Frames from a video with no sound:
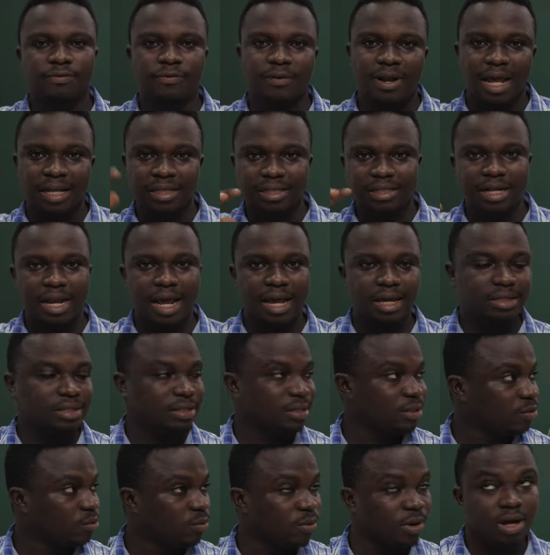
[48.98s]
flat
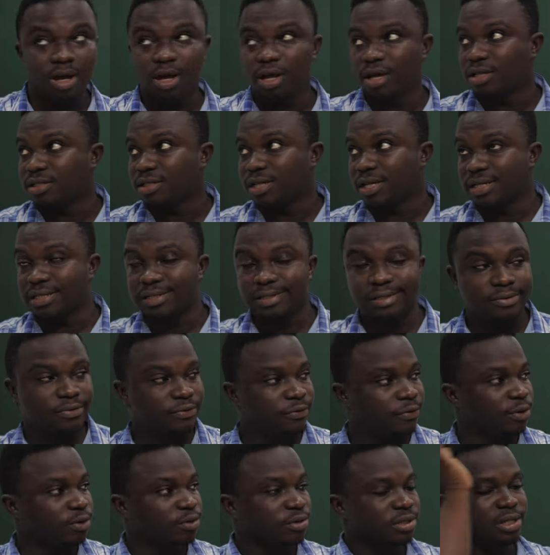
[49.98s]
lighting where it just
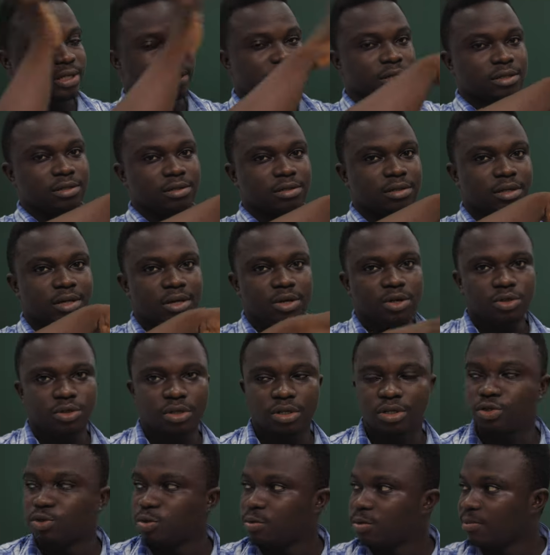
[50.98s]
fills in.
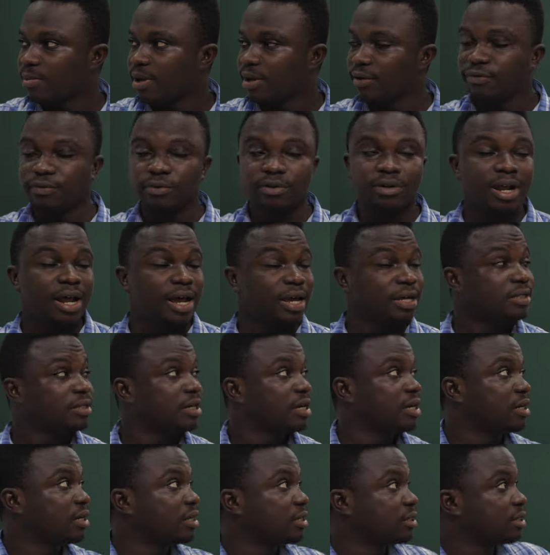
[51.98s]
So this will be my fill light
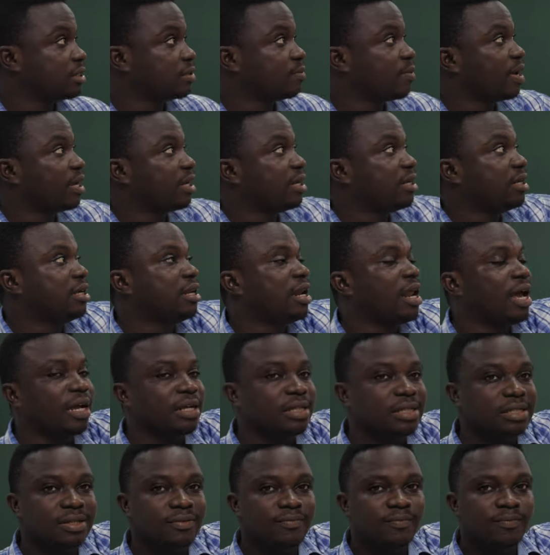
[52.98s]
and this is my key
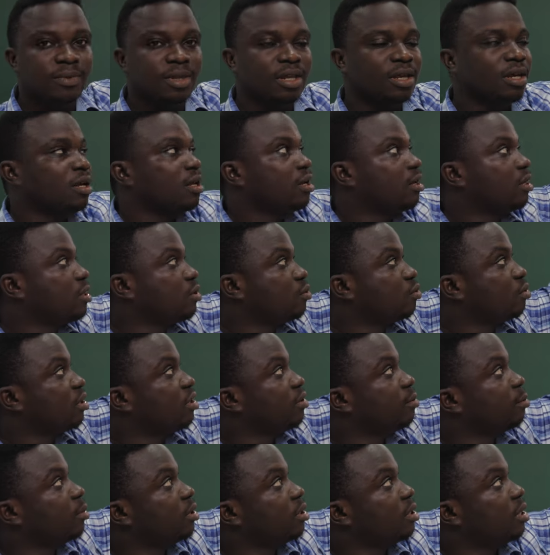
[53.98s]
light. This will
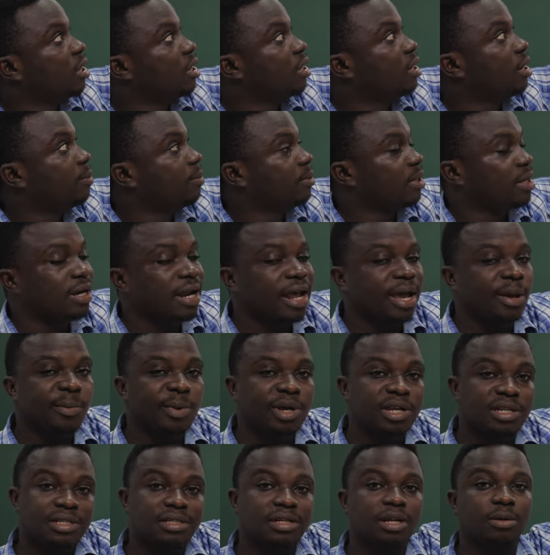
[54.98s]
give me the depth and
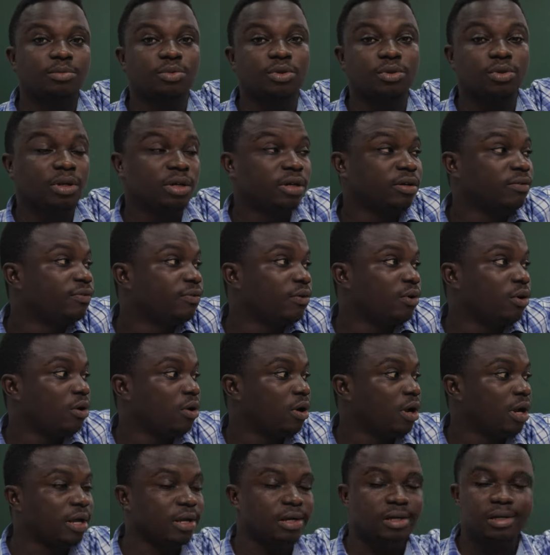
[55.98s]
dimension I'm looking
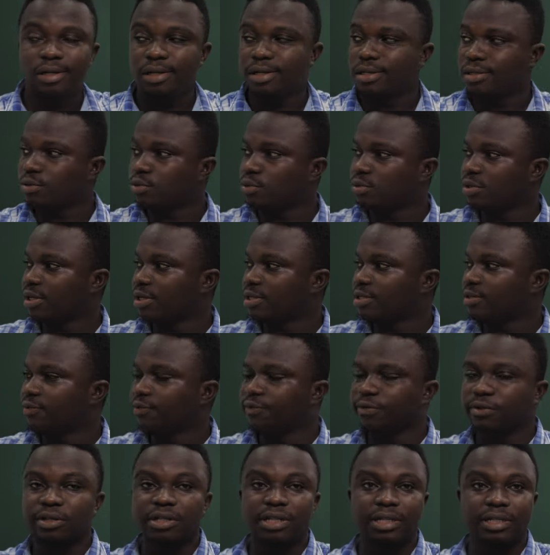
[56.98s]
for and this will just
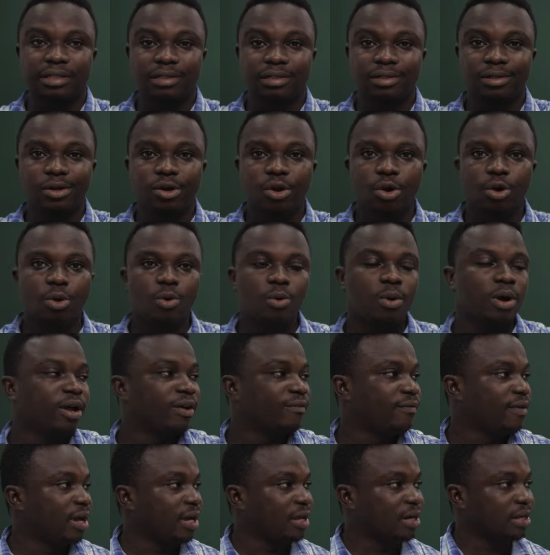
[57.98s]
fill in
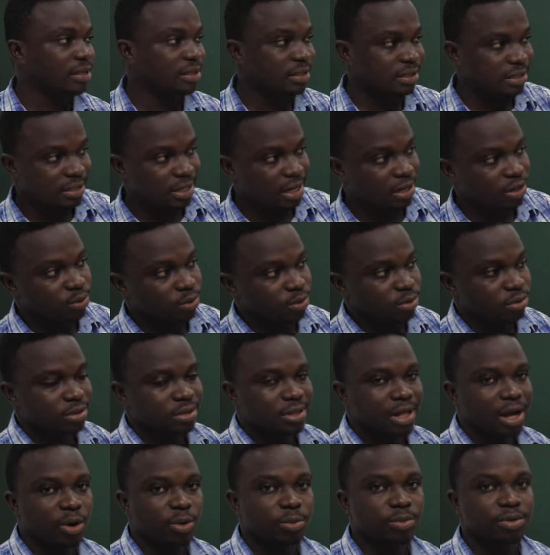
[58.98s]
whatever it is, shadows
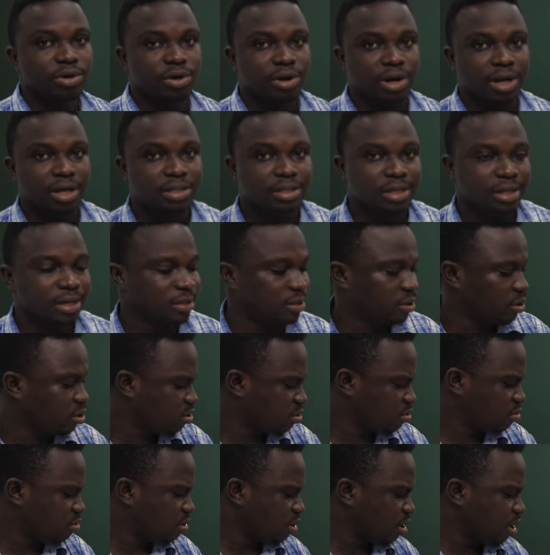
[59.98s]
that will be created.
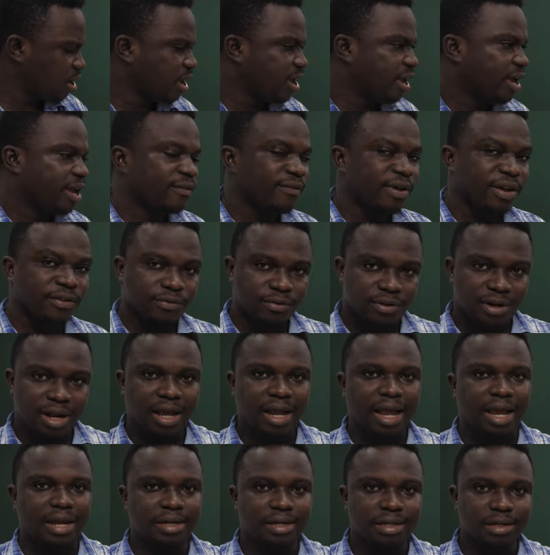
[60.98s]
So if I feel
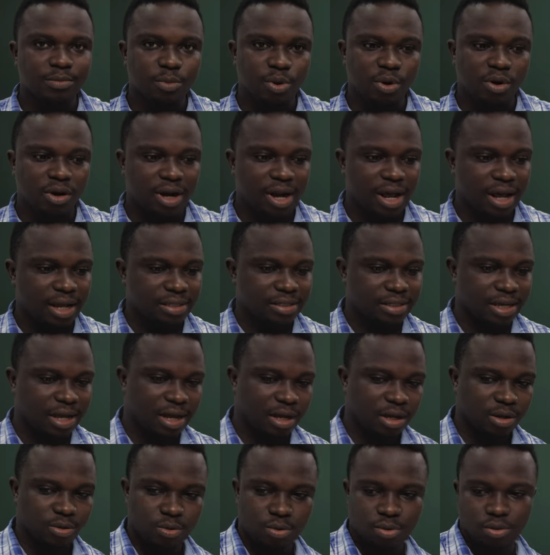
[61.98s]
like I need more light,
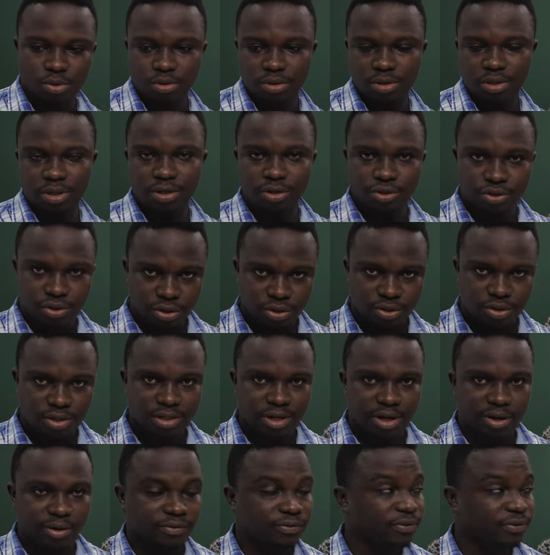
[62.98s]
I would introduce a